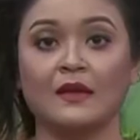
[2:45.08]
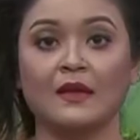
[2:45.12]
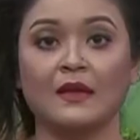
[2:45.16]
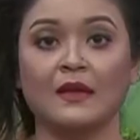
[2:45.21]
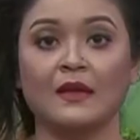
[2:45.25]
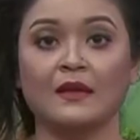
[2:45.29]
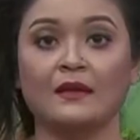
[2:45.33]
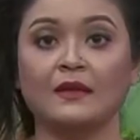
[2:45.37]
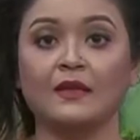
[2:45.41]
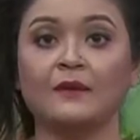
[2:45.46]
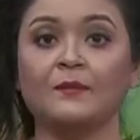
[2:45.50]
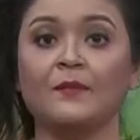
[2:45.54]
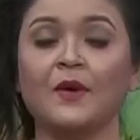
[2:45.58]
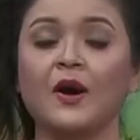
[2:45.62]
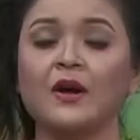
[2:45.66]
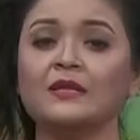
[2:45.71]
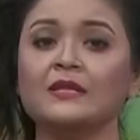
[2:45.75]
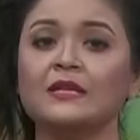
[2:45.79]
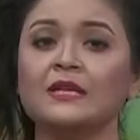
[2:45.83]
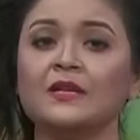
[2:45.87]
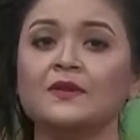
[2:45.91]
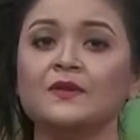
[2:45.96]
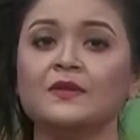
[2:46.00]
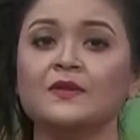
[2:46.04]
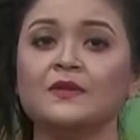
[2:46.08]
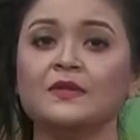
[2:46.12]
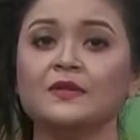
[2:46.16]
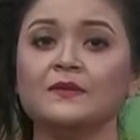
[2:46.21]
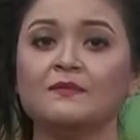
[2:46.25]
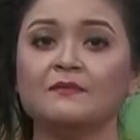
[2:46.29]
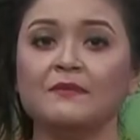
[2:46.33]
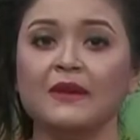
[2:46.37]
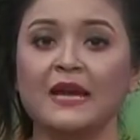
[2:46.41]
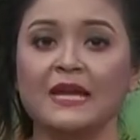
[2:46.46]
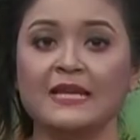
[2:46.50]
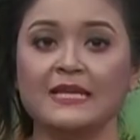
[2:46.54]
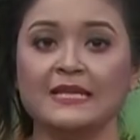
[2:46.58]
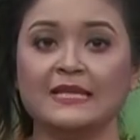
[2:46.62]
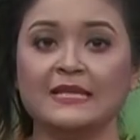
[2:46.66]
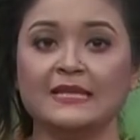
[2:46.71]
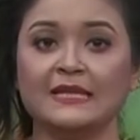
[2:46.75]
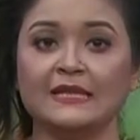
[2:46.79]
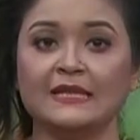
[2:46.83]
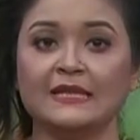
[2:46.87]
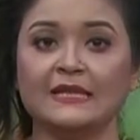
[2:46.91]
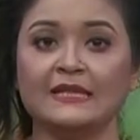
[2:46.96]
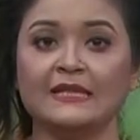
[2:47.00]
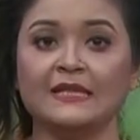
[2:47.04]
The mosquito's
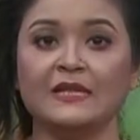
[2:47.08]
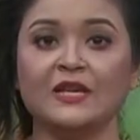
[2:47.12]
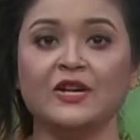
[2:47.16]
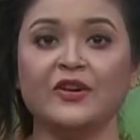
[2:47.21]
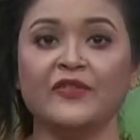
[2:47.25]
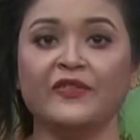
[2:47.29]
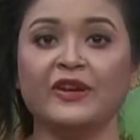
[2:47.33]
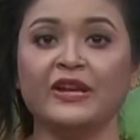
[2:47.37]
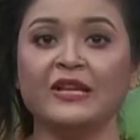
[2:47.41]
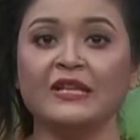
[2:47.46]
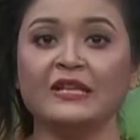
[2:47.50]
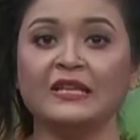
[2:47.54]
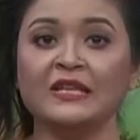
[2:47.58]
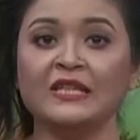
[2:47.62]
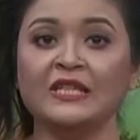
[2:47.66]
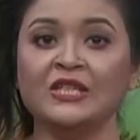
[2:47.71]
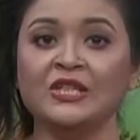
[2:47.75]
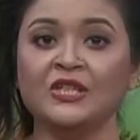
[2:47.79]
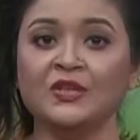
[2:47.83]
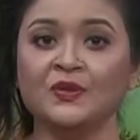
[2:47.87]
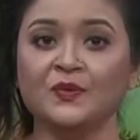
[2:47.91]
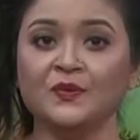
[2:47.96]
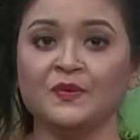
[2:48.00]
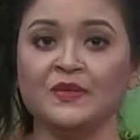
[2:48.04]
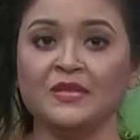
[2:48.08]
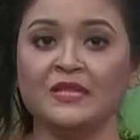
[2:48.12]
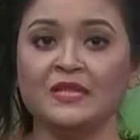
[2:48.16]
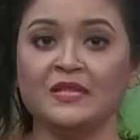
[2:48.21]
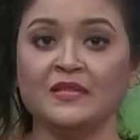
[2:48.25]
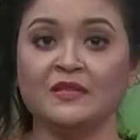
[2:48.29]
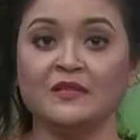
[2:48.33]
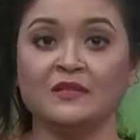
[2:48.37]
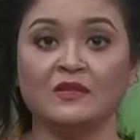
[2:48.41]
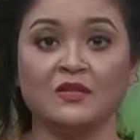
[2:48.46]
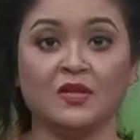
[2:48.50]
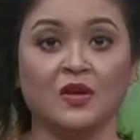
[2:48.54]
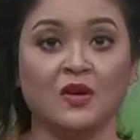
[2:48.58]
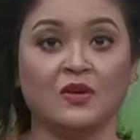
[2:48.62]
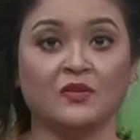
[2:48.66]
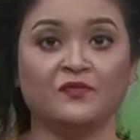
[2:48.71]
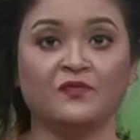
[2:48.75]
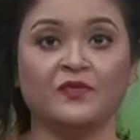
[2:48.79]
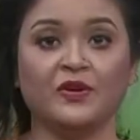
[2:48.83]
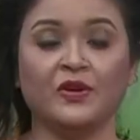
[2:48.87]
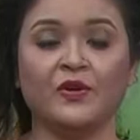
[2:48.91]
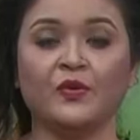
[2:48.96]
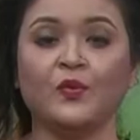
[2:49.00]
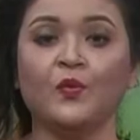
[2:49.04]
medicine is currently used is not
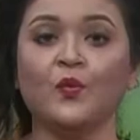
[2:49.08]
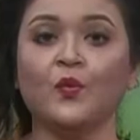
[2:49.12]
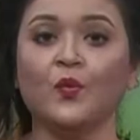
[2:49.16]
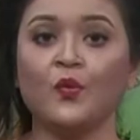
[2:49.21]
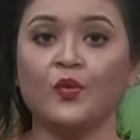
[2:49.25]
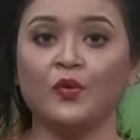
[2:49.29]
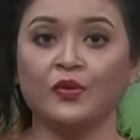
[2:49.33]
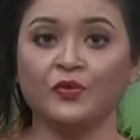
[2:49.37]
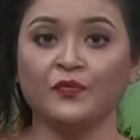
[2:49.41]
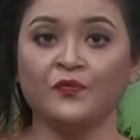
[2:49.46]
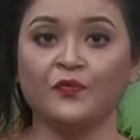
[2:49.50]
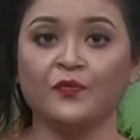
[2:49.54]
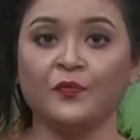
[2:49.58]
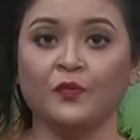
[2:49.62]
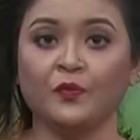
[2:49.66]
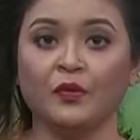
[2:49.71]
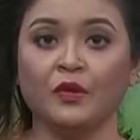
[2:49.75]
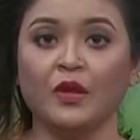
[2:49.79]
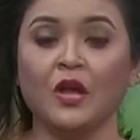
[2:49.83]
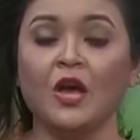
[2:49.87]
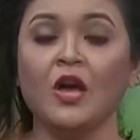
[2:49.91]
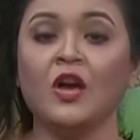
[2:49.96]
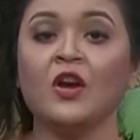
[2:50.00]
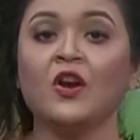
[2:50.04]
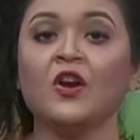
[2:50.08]
very worthful.